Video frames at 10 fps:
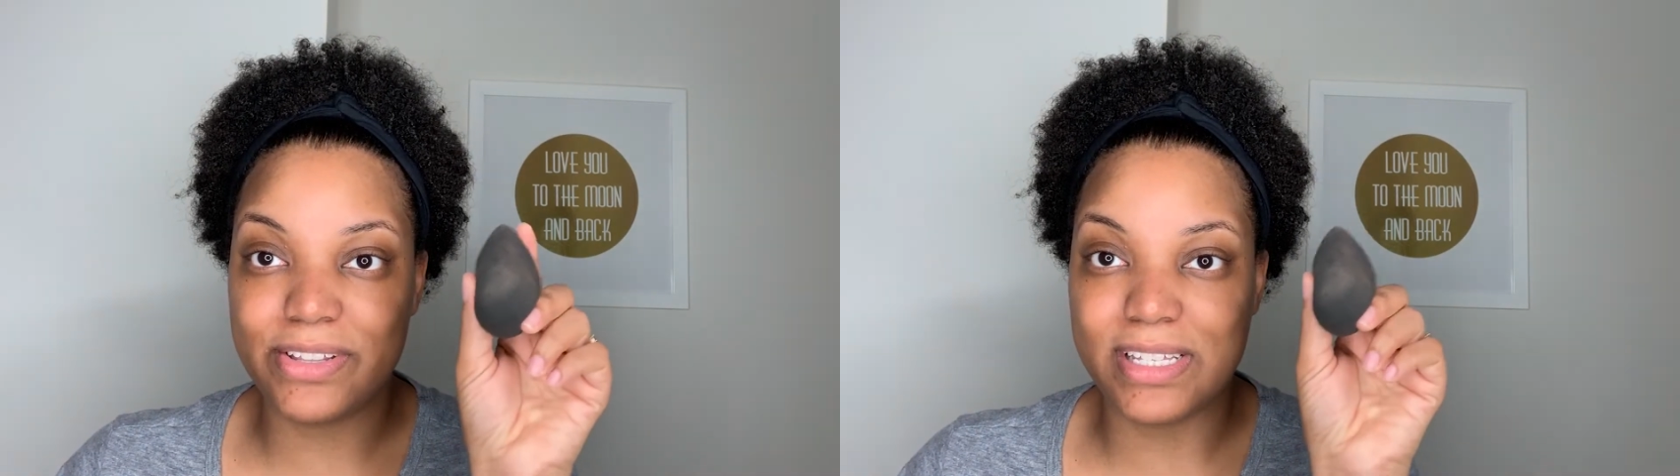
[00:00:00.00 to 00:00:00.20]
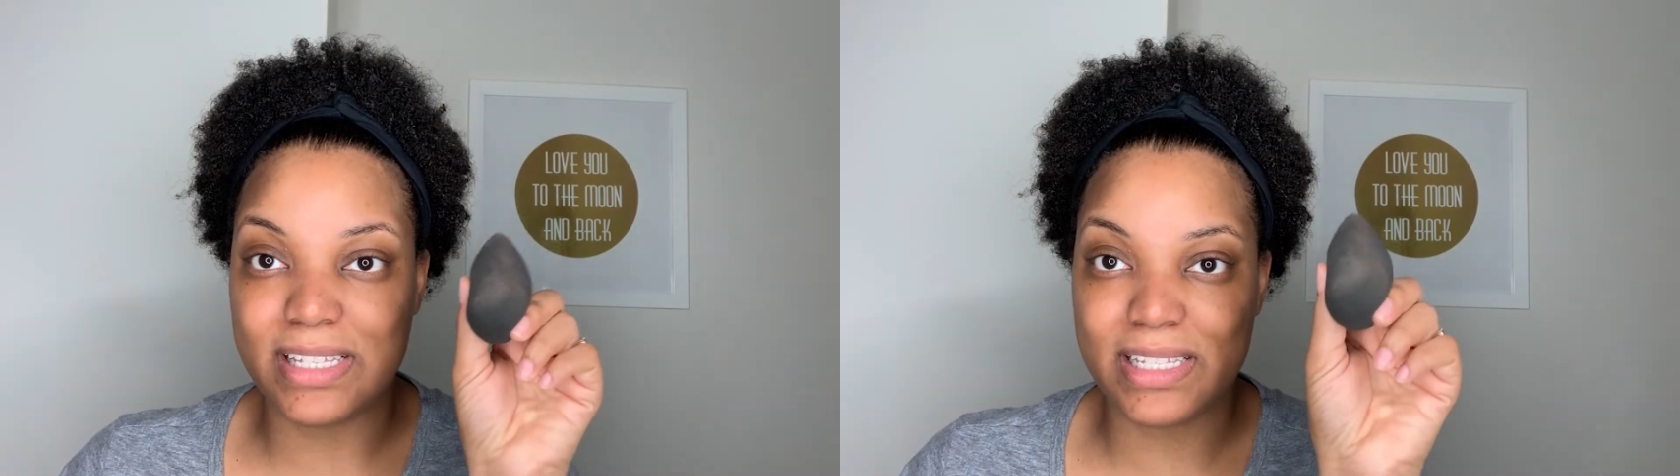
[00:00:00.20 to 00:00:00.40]

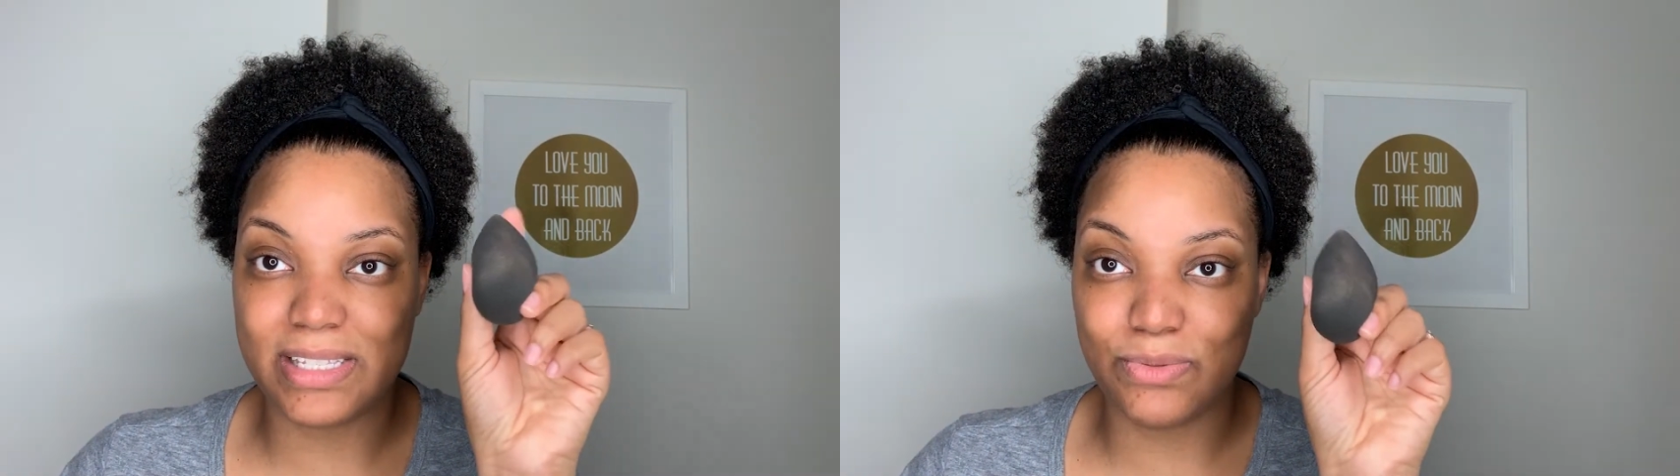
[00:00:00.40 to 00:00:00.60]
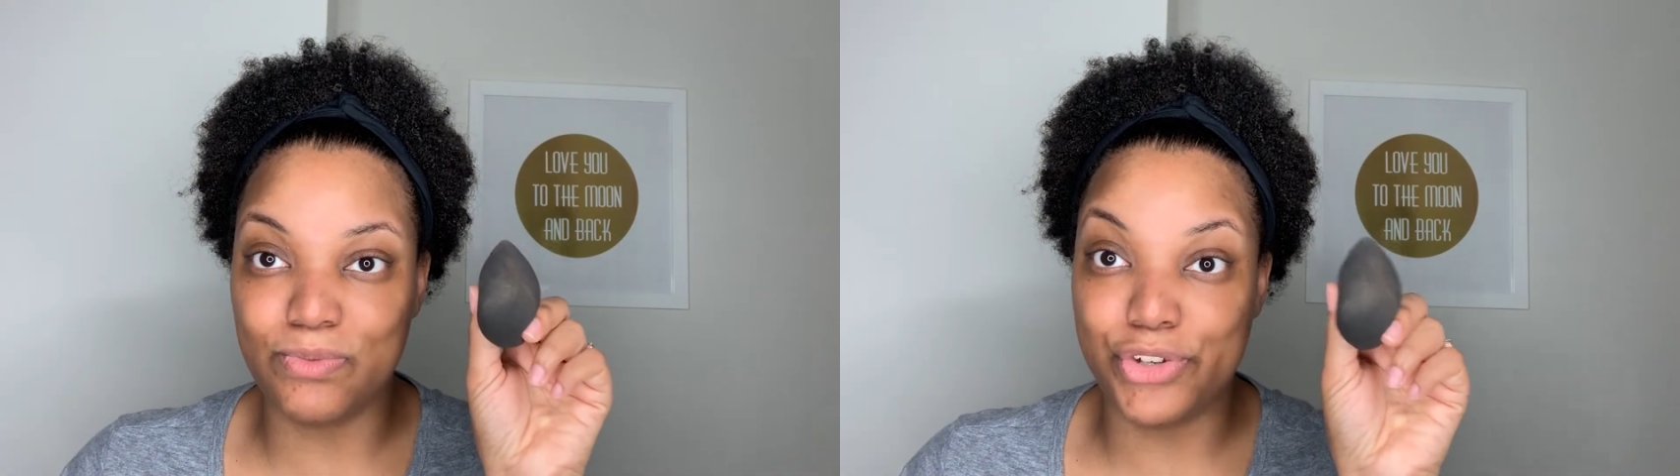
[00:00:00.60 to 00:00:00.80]
This
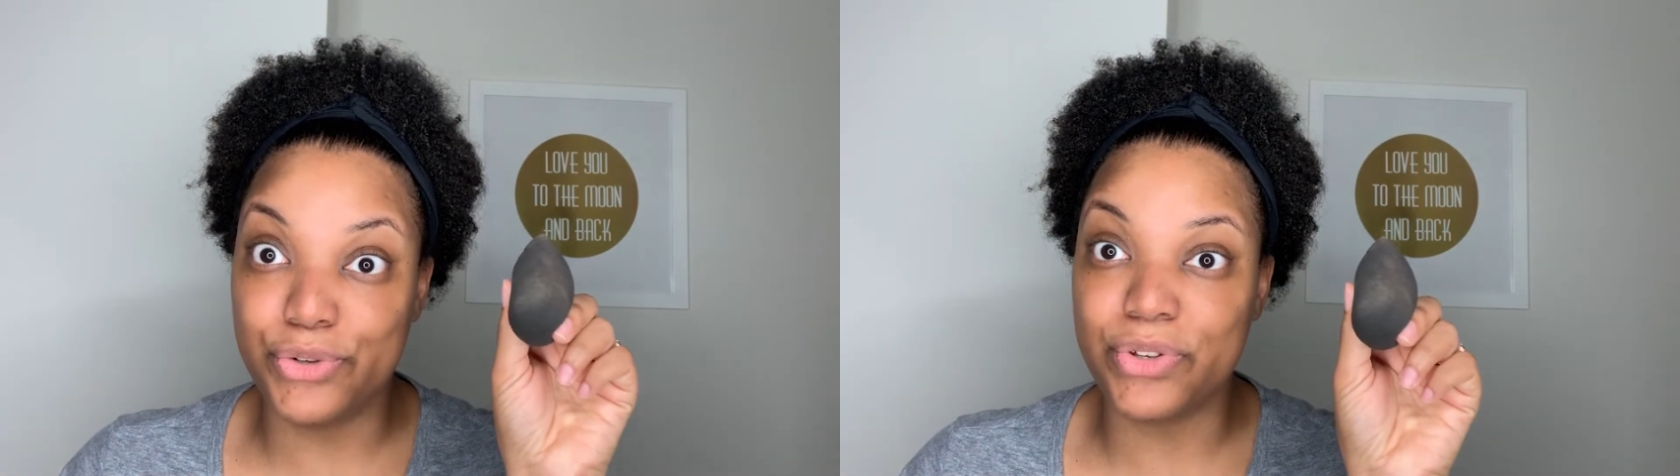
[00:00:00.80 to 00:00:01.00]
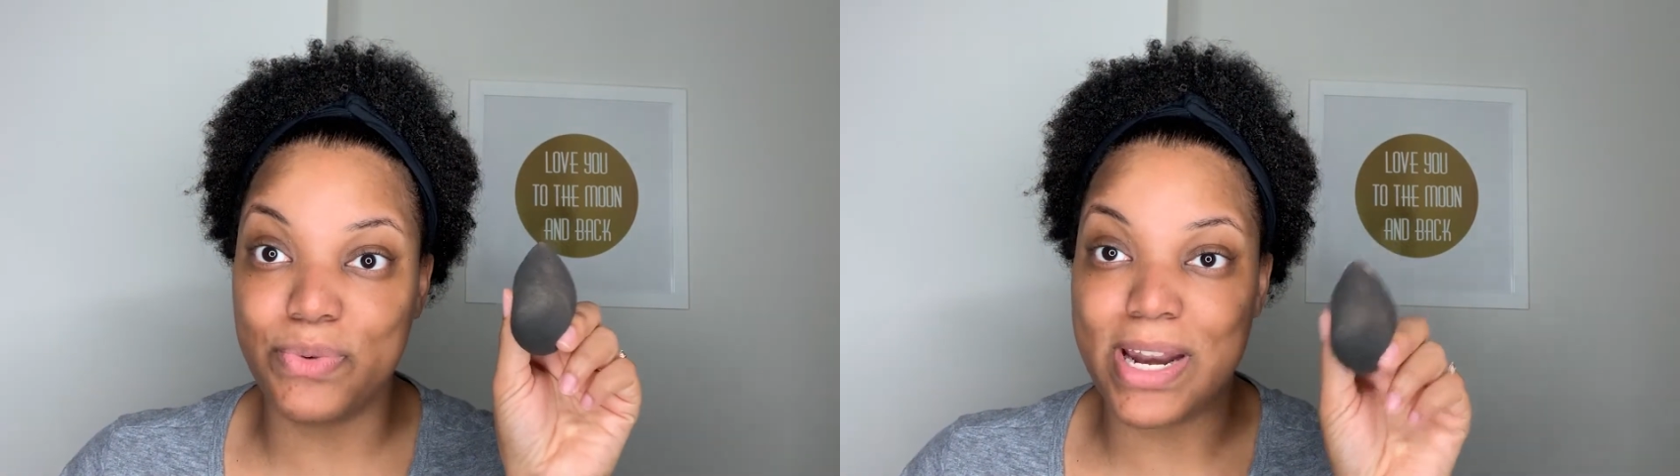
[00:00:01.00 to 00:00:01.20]
is
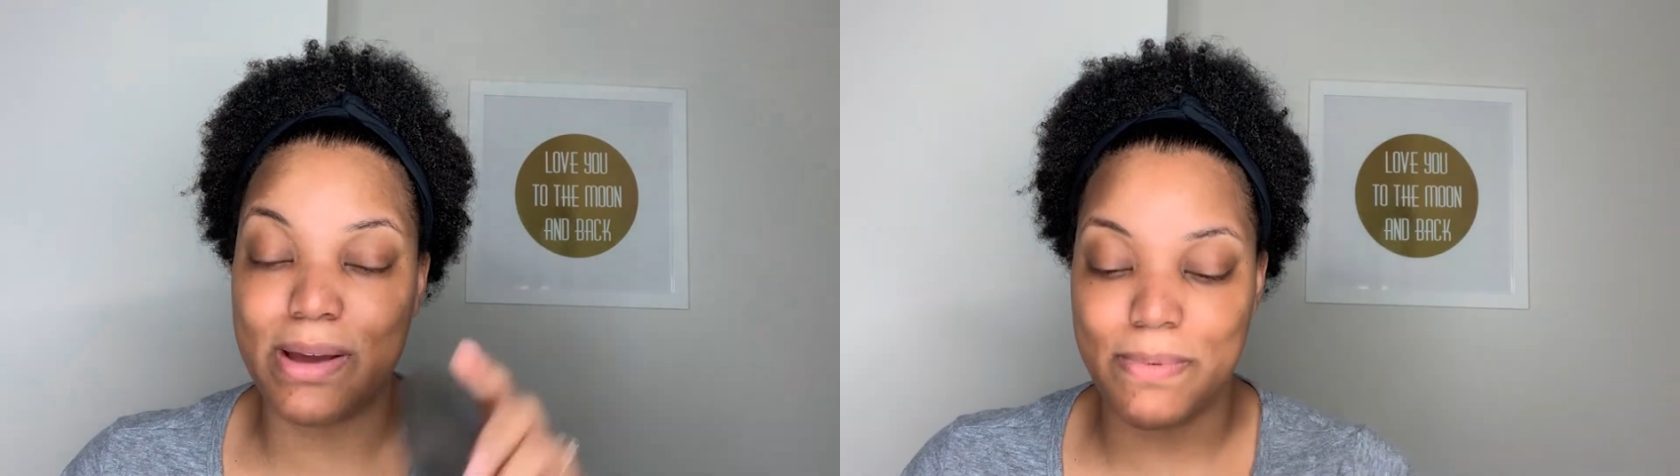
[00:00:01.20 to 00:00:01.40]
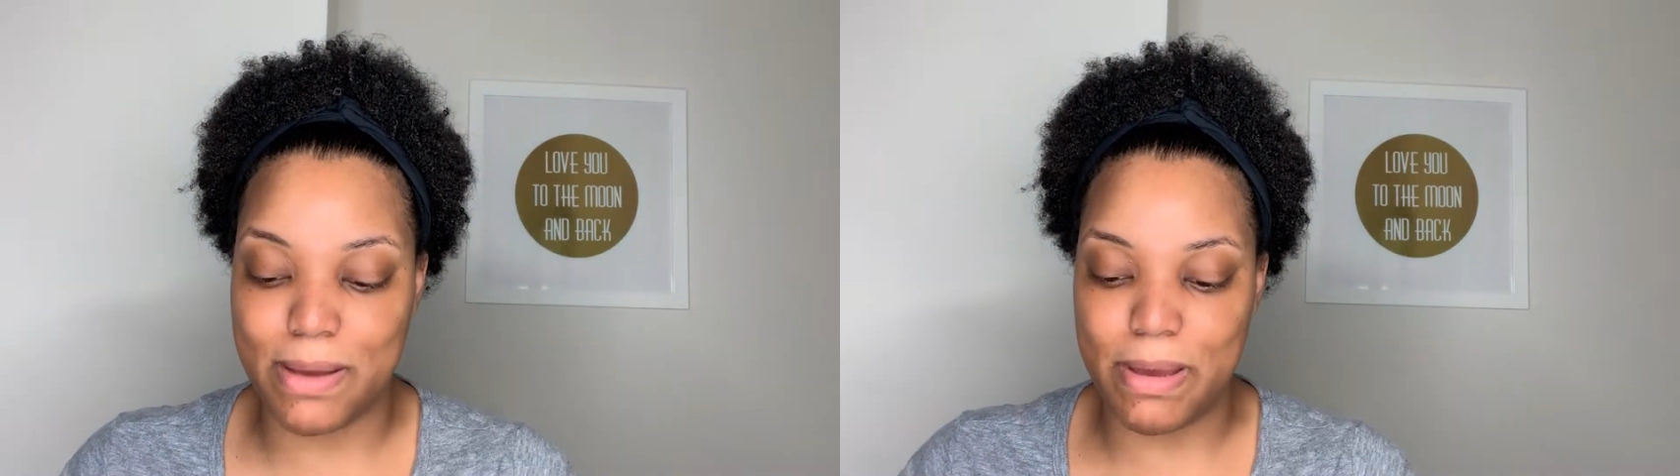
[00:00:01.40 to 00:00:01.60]
usually what I
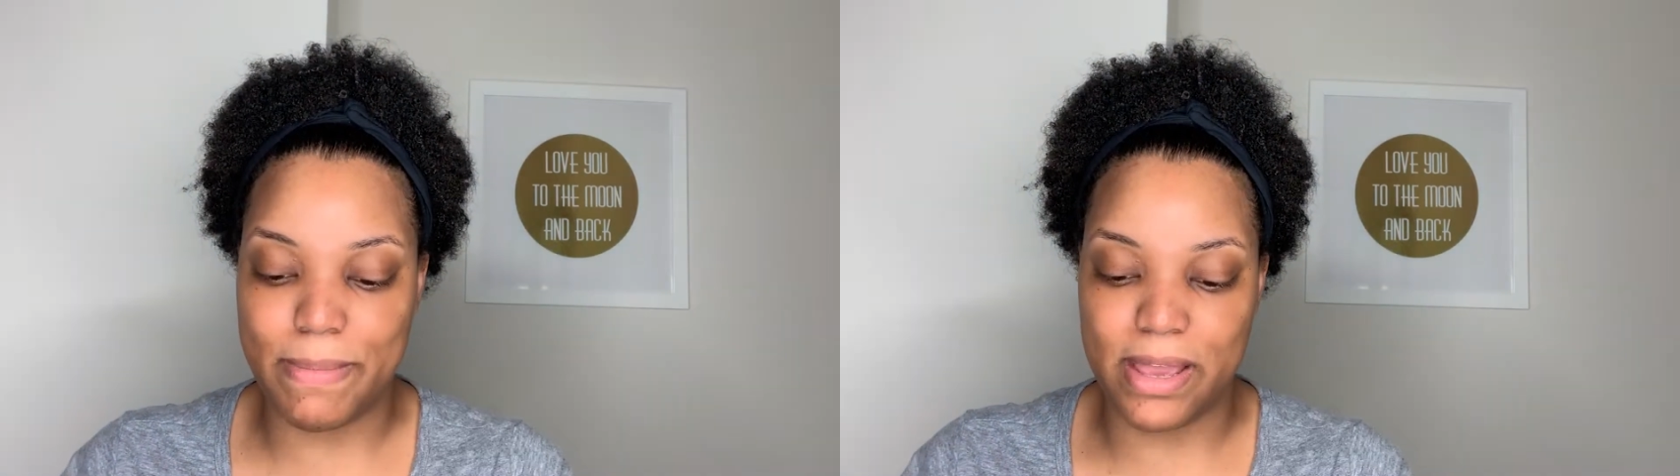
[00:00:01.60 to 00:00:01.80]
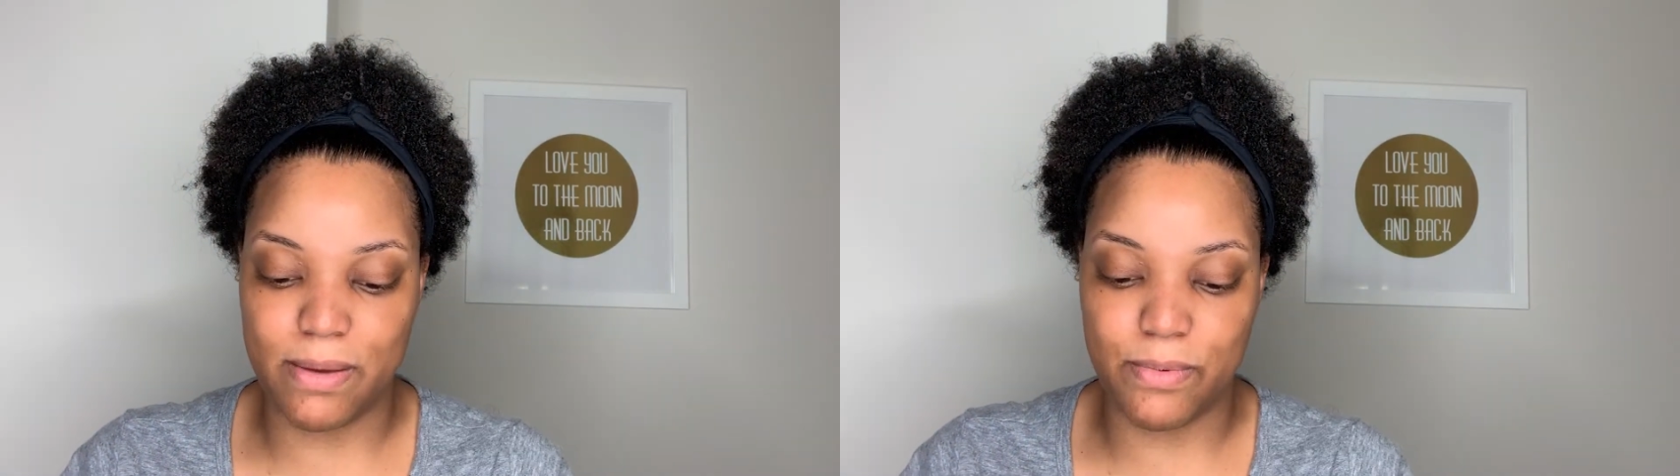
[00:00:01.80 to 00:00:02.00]
apply my
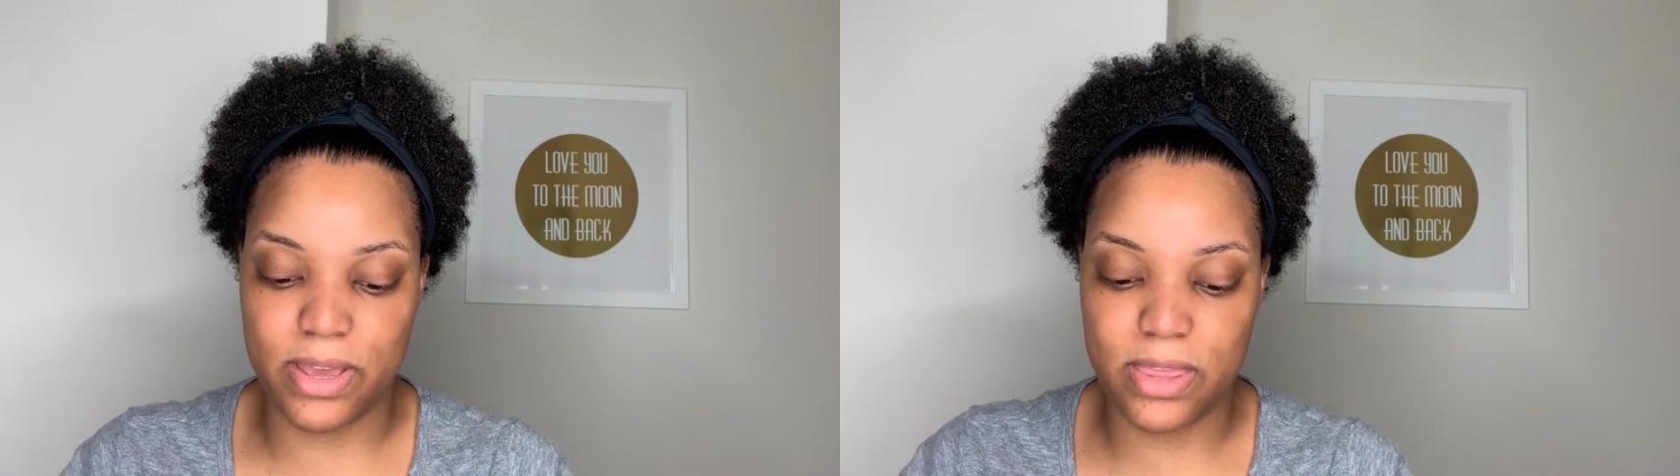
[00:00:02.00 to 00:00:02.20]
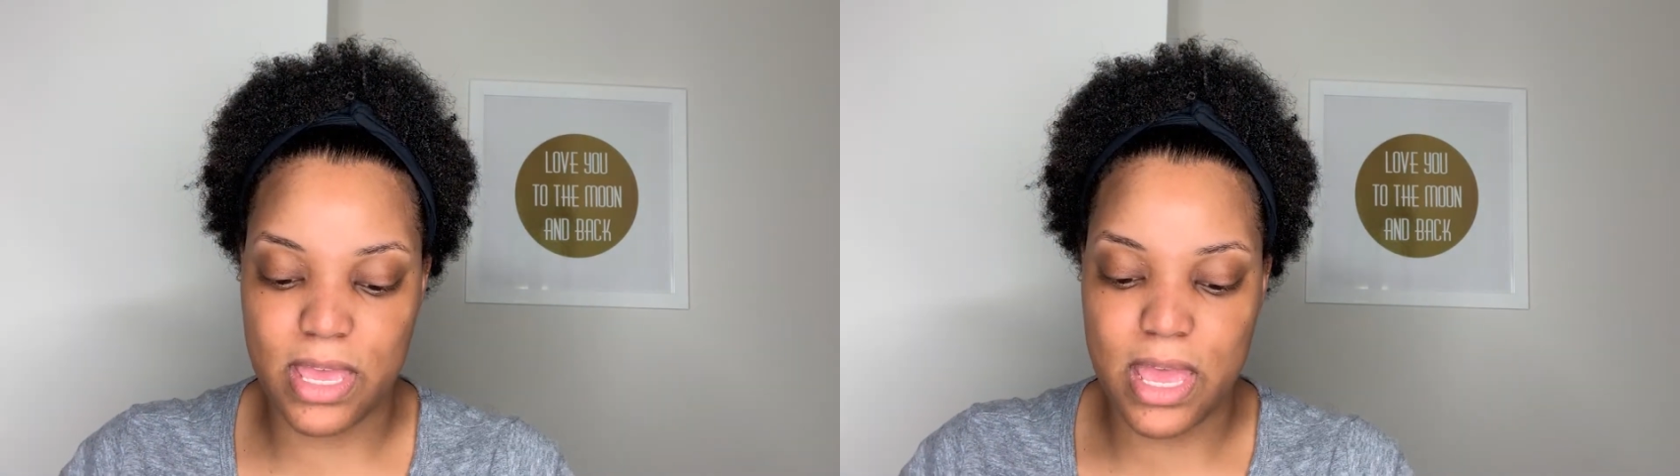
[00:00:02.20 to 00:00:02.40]
makeup with.